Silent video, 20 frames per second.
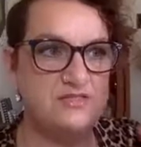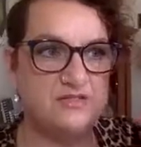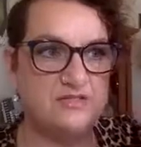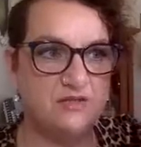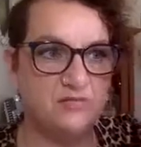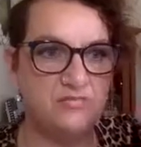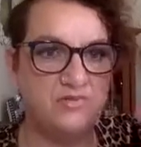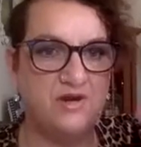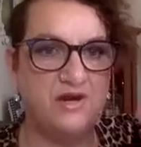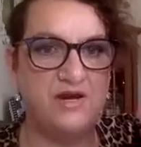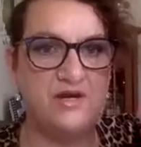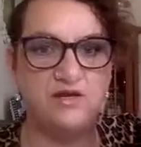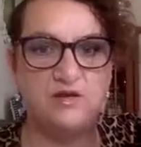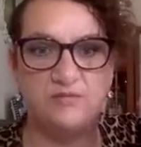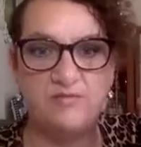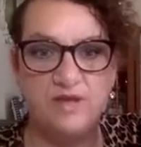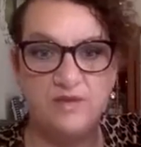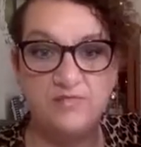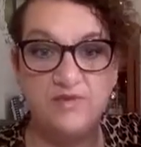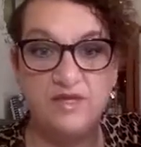your brain. Or
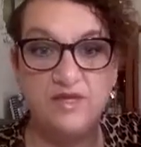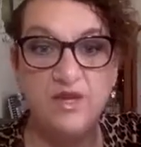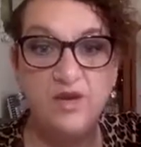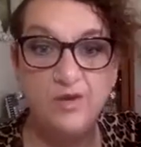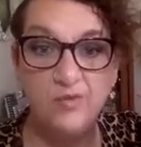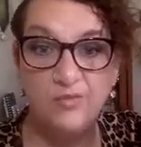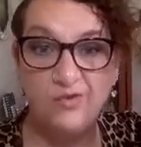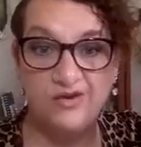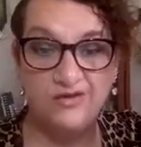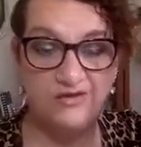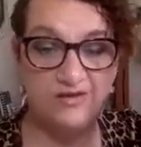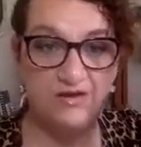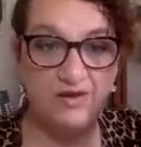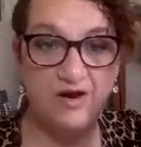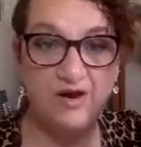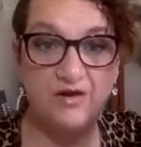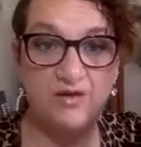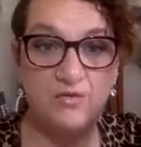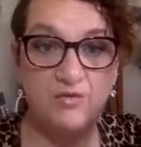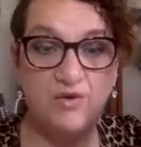maybe while you're
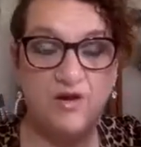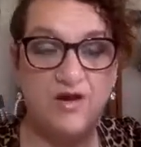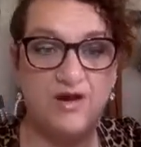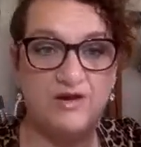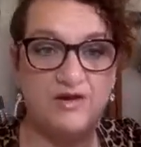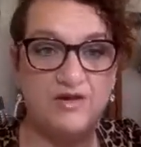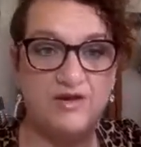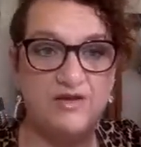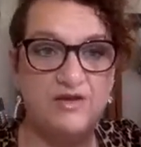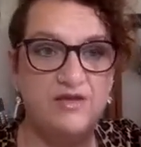on a walk,